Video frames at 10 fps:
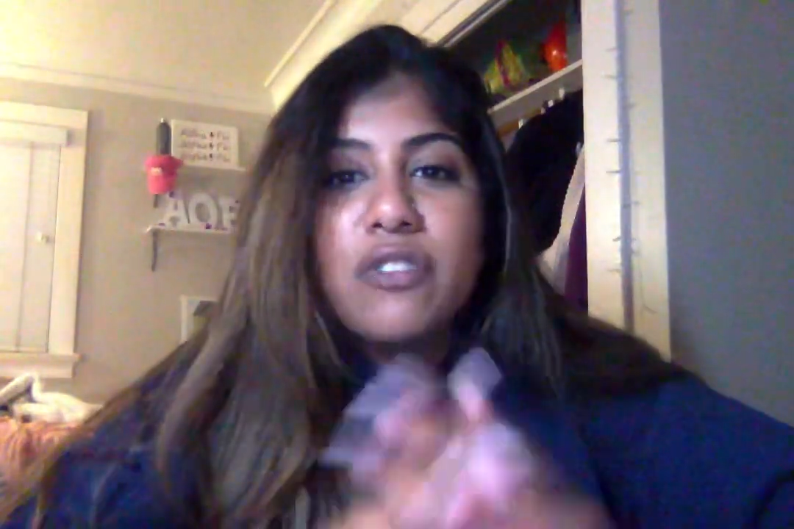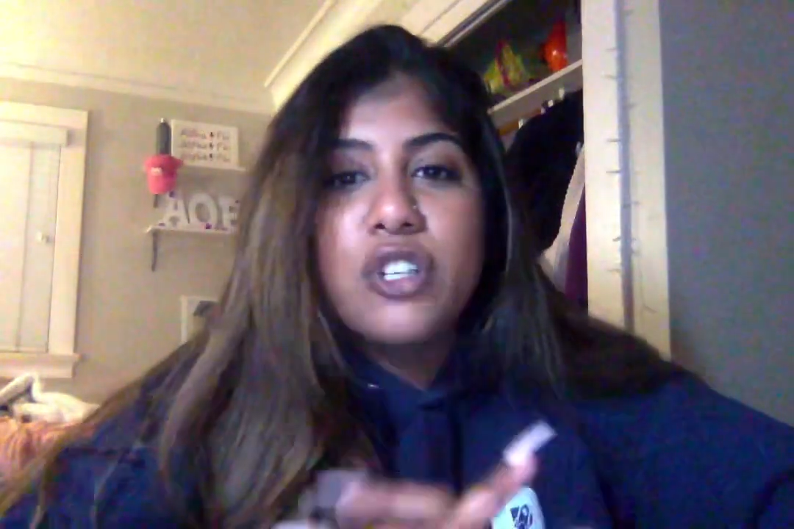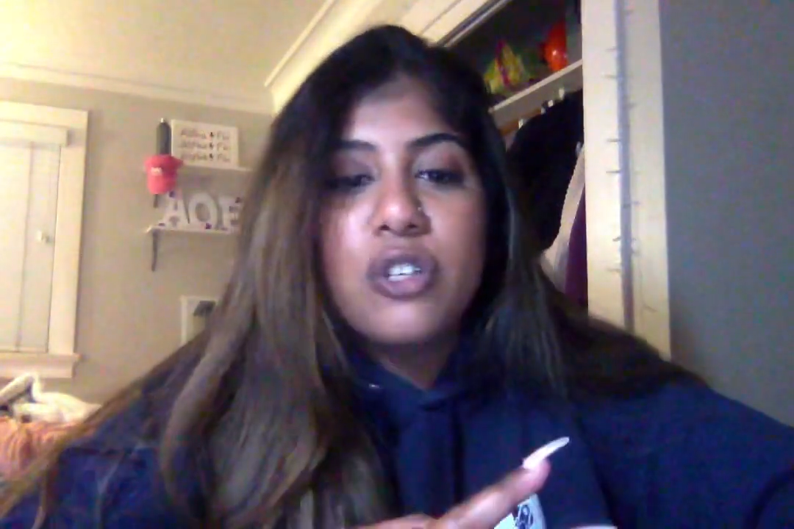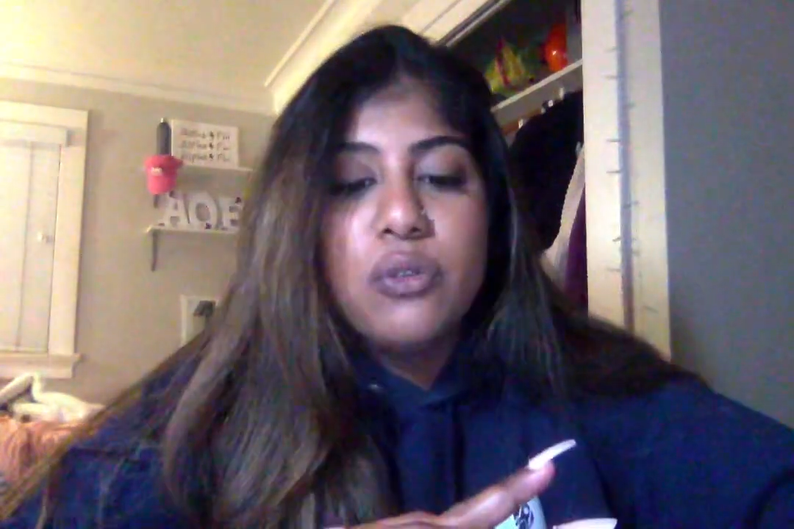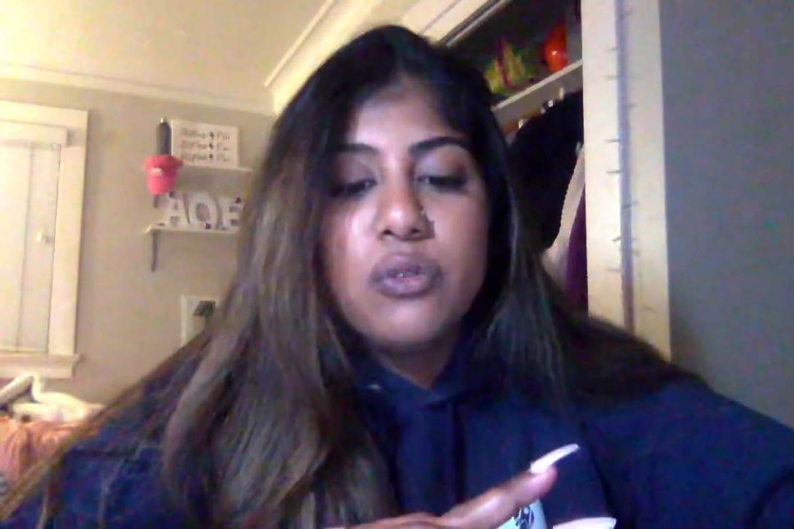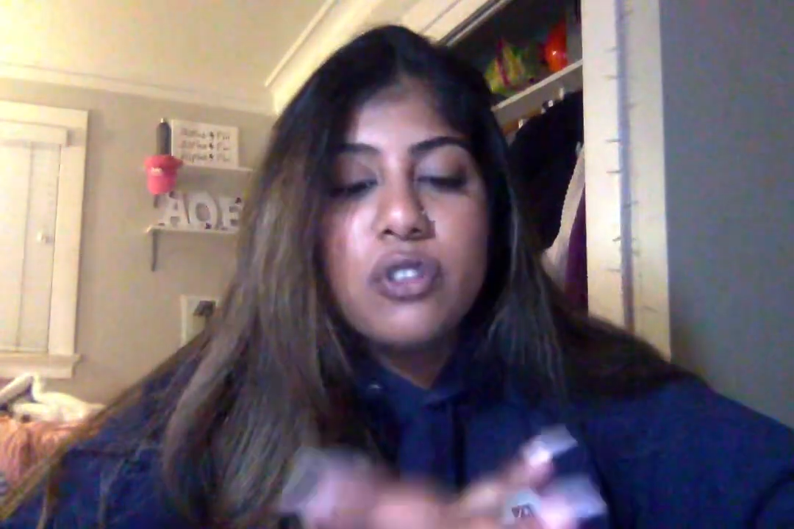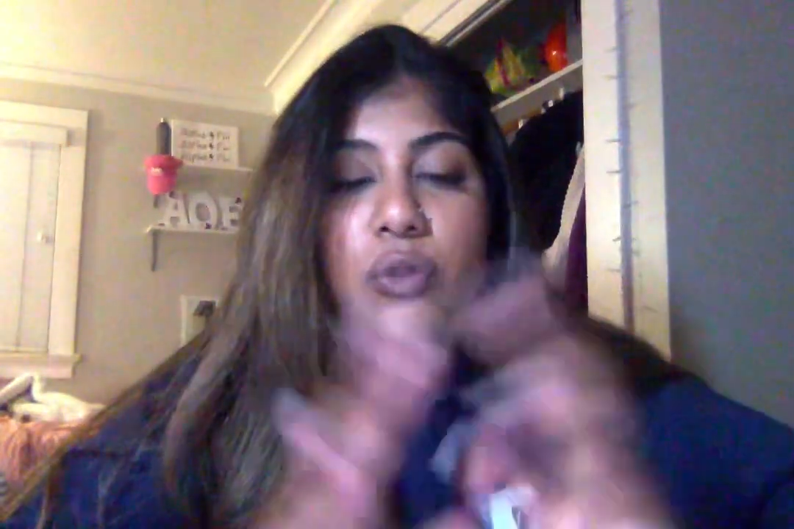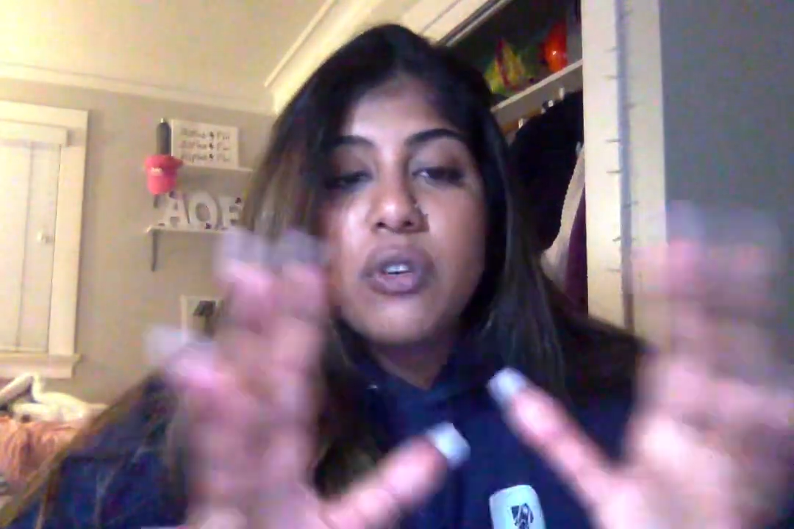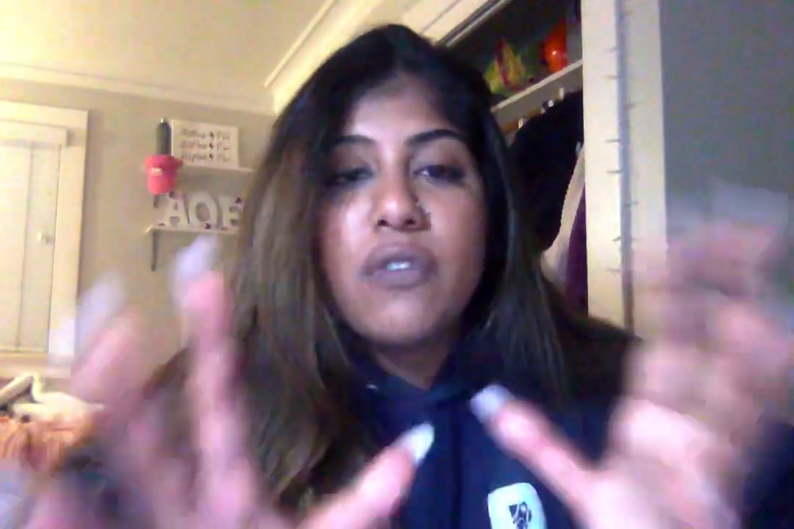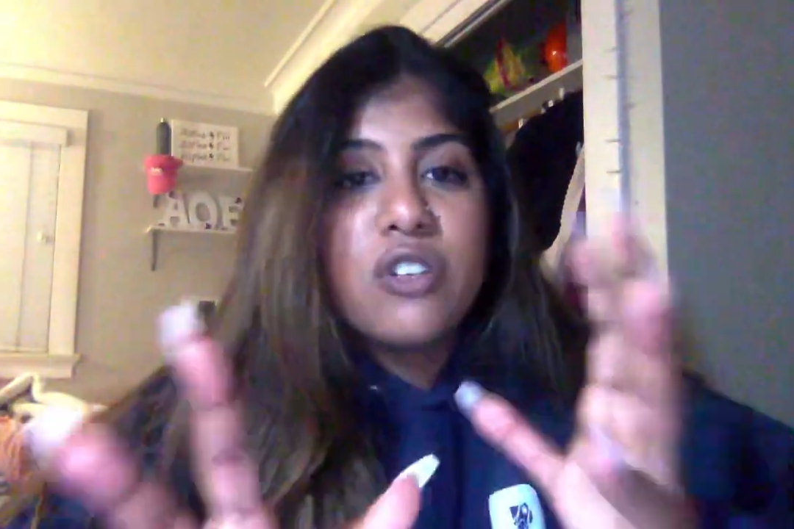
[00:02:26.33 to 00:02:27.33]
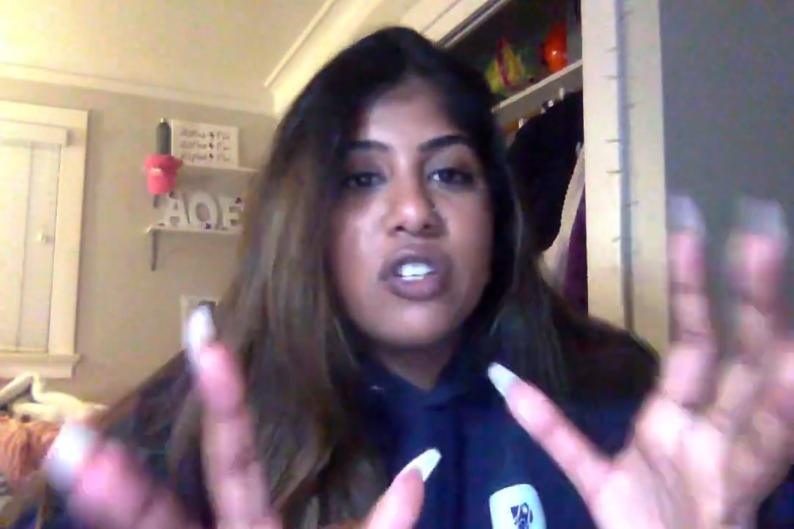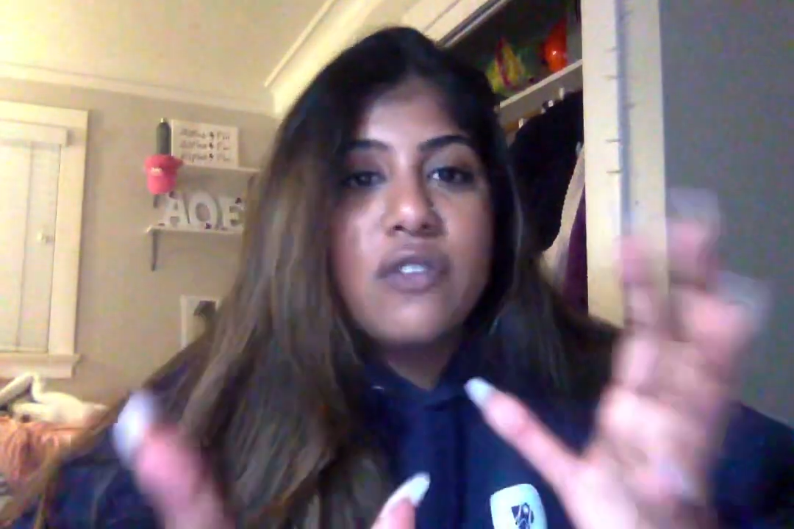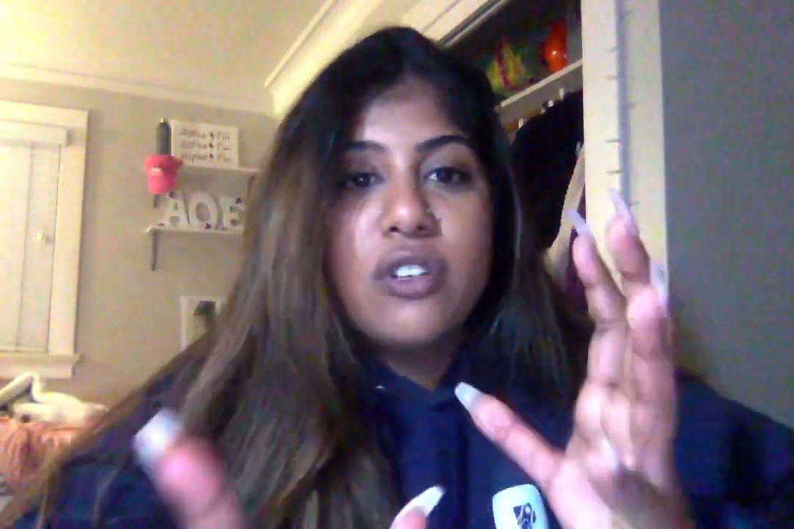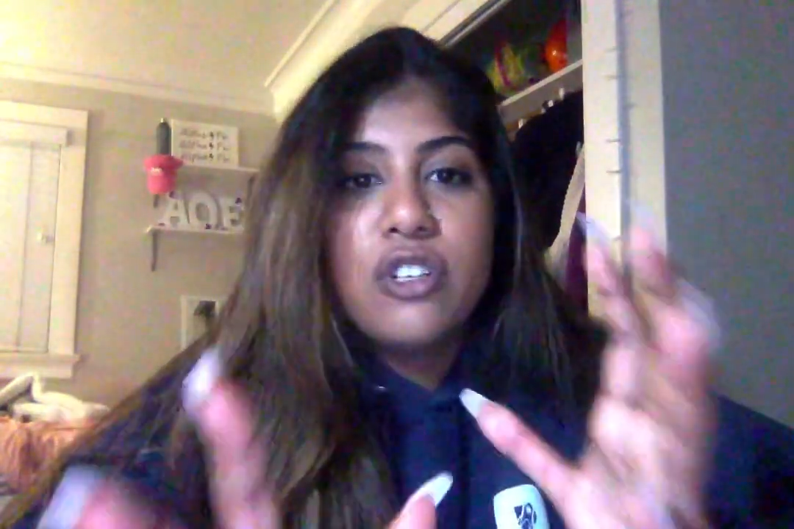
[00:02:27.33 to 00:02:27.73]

She used two different TVs.